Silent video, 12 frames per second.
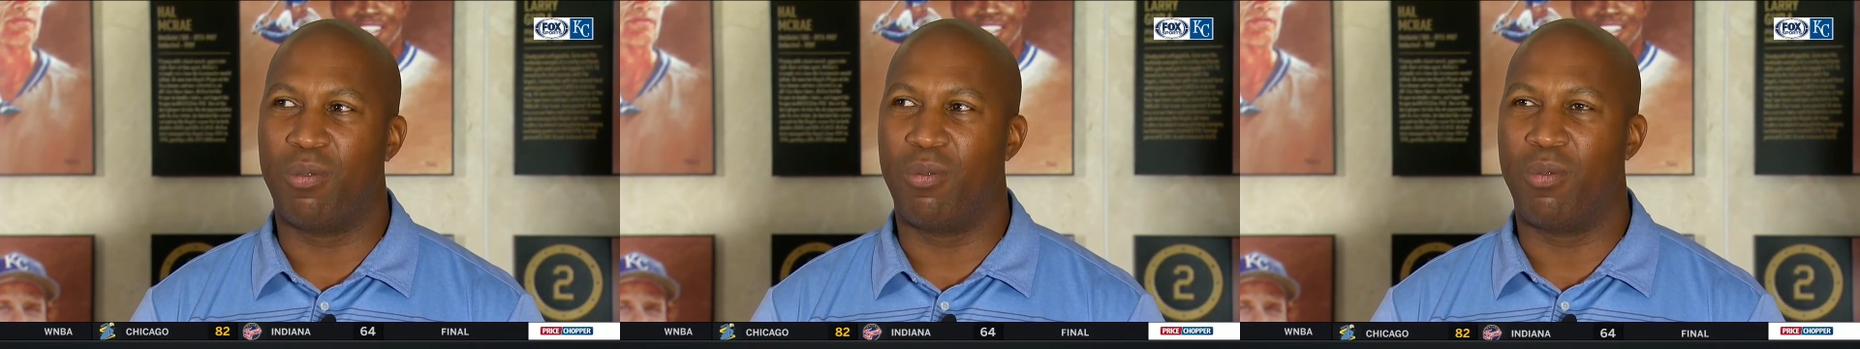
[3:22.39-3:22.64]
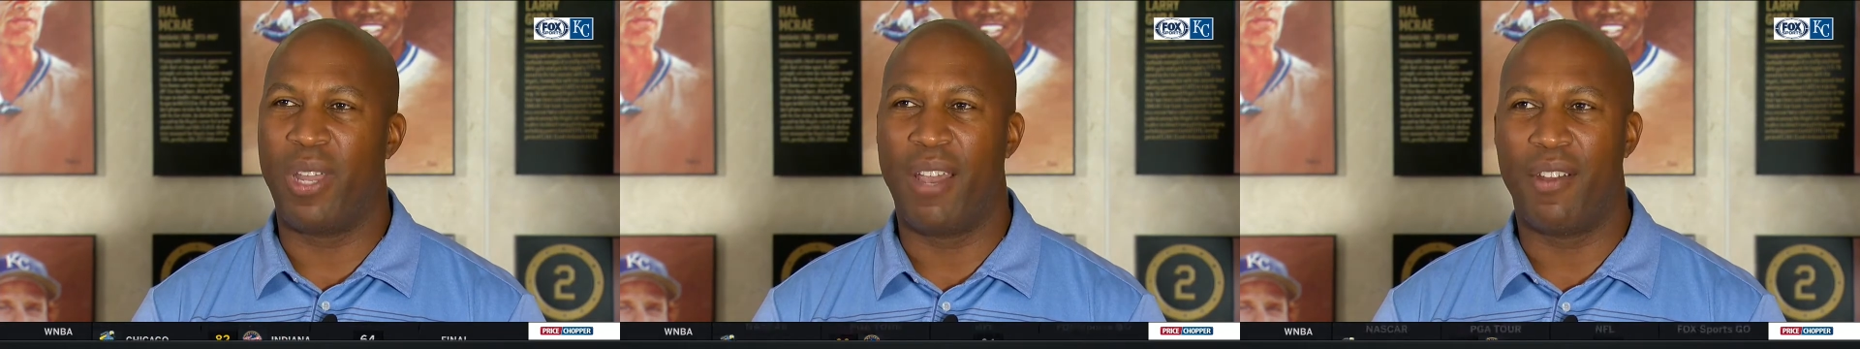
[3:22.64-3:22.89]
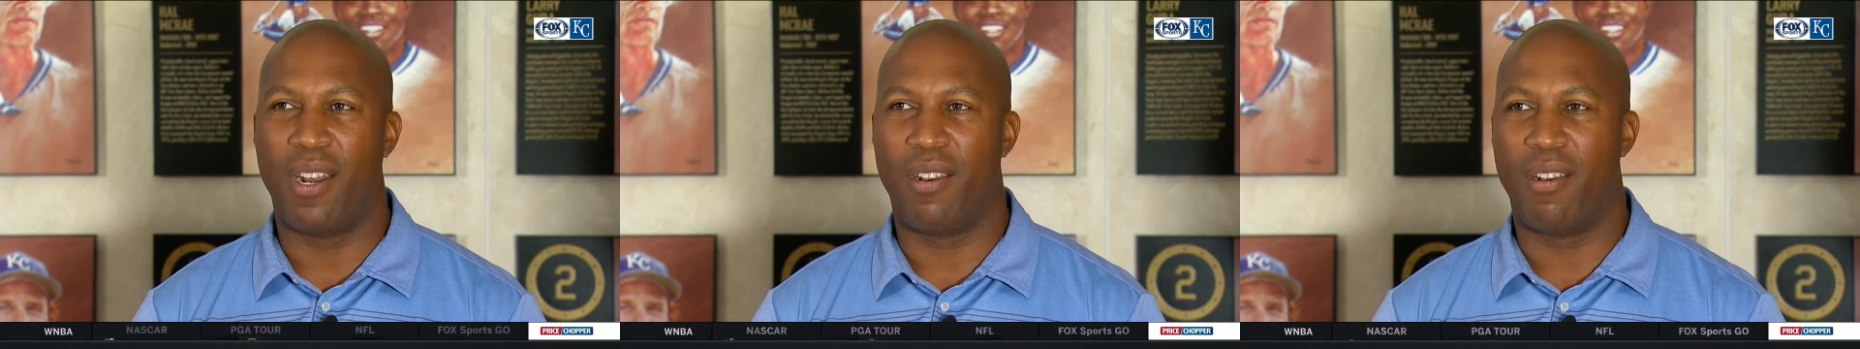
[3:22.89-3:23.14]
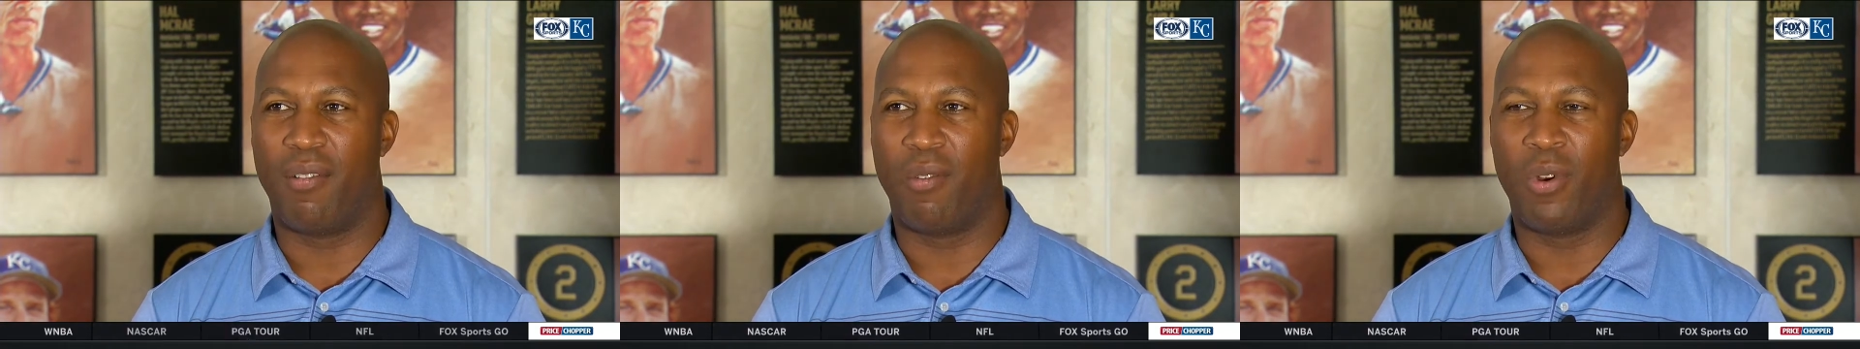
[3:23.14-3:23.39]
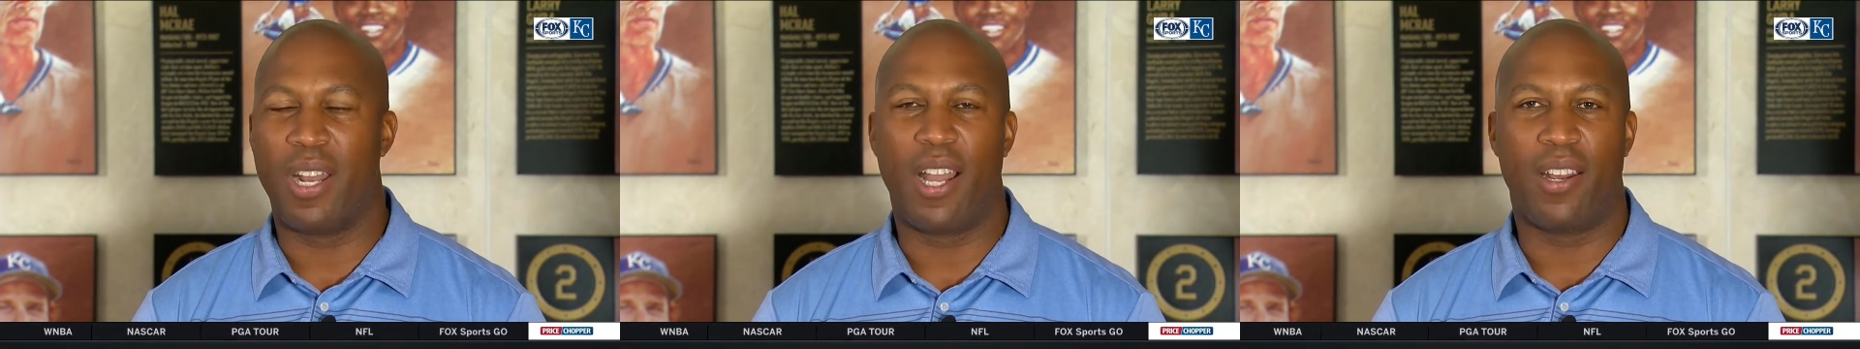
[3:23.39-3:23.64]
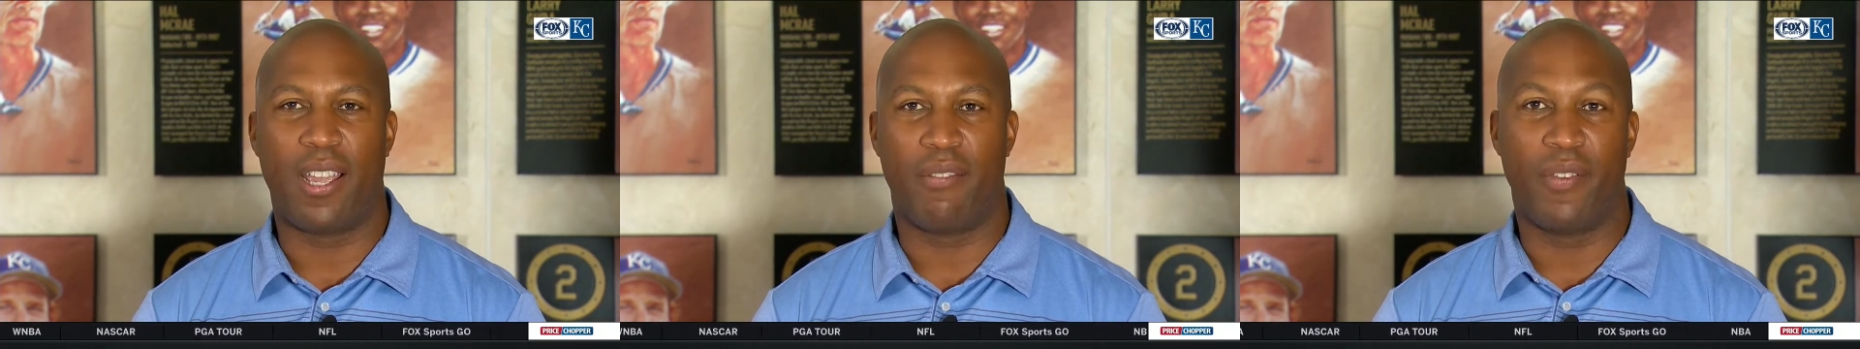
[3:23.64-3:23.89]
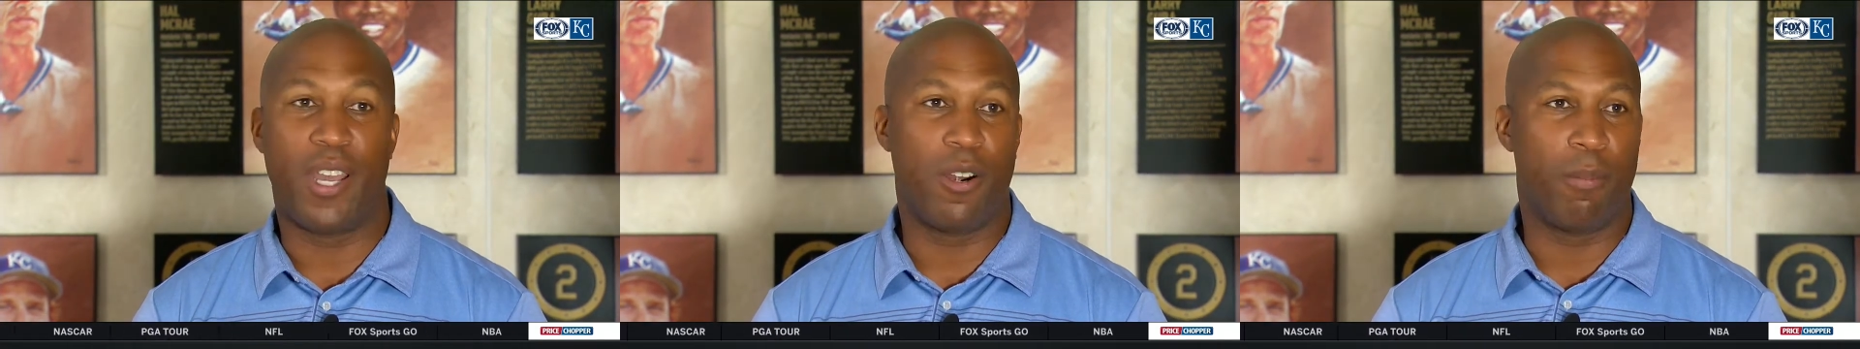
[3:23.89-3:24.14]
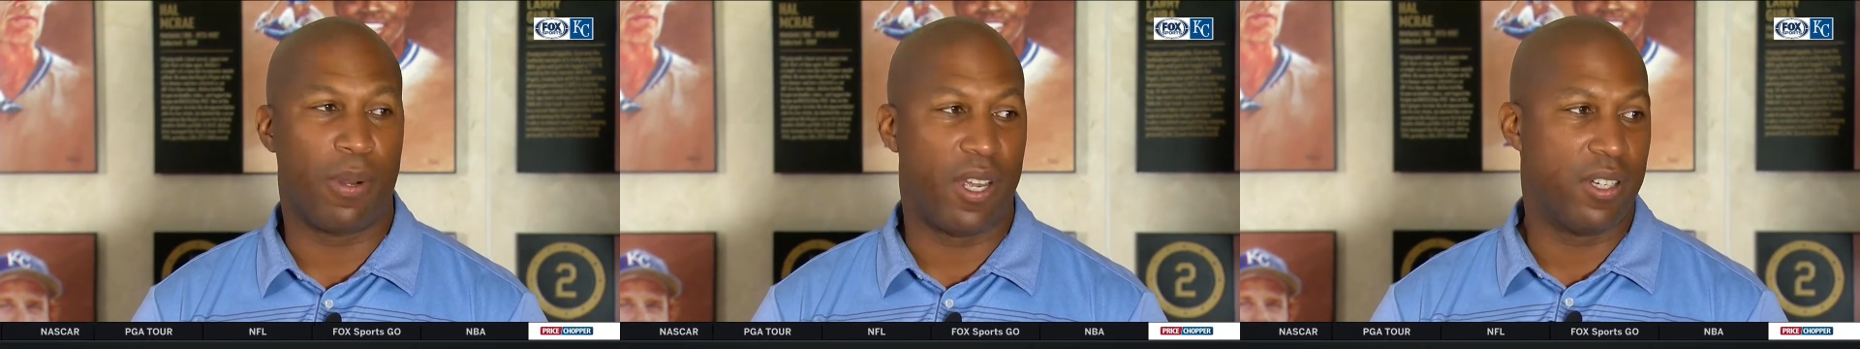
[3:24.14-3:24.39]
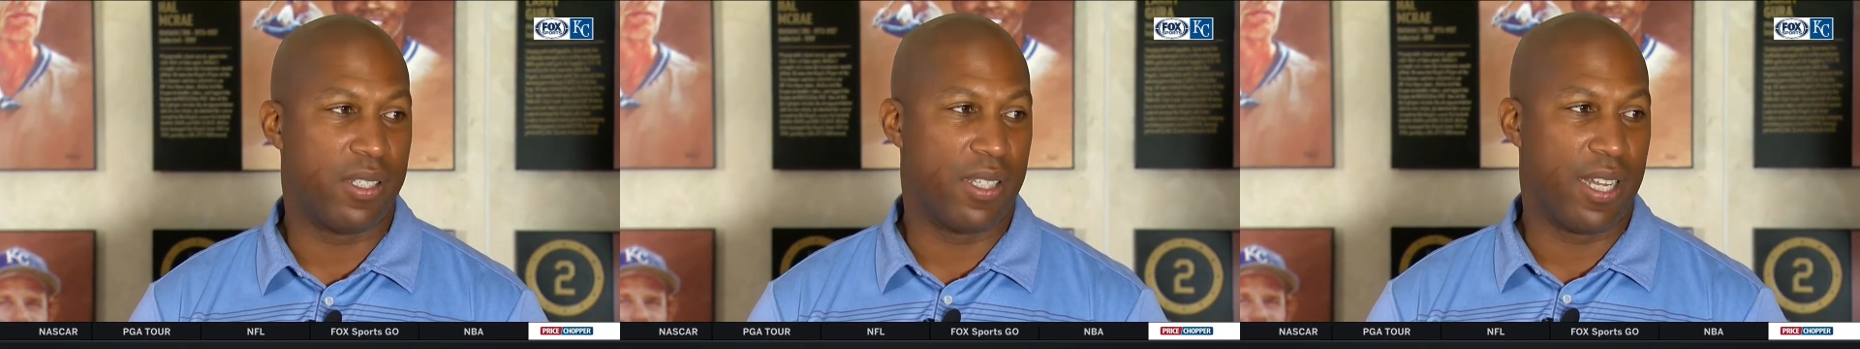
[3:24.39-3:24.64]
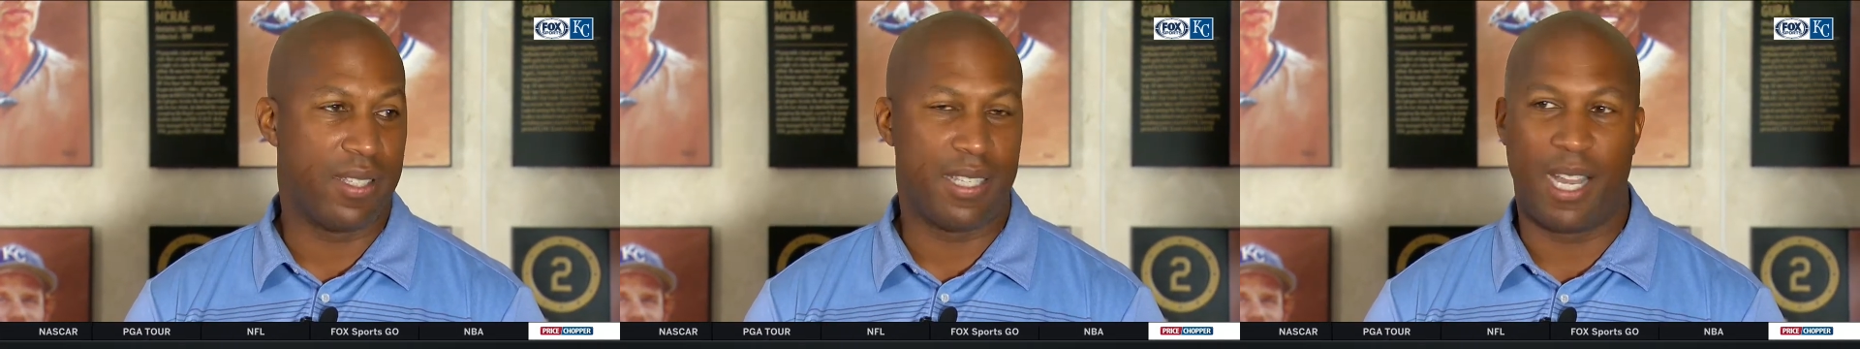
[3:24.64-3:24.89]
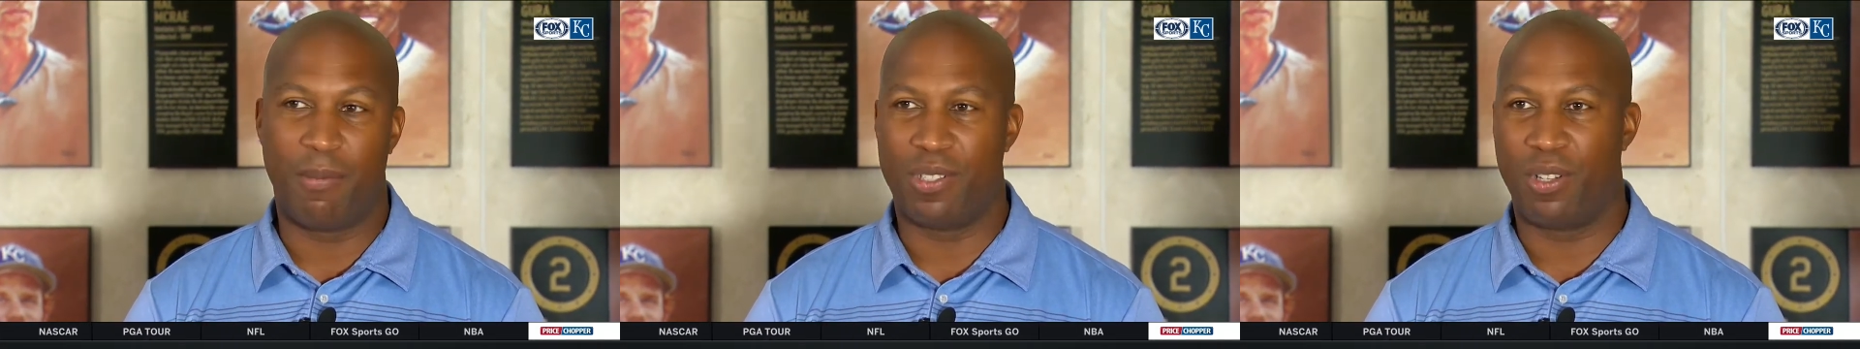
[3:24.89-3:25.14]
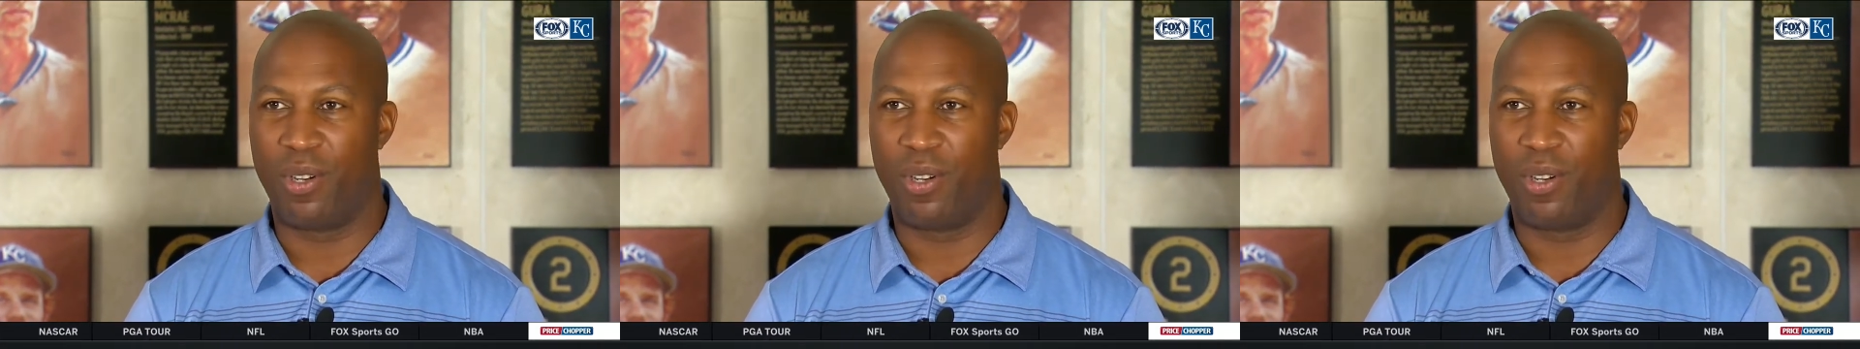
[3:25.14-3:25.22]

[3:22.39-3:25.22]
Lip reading: we're not like veteran players at that time. So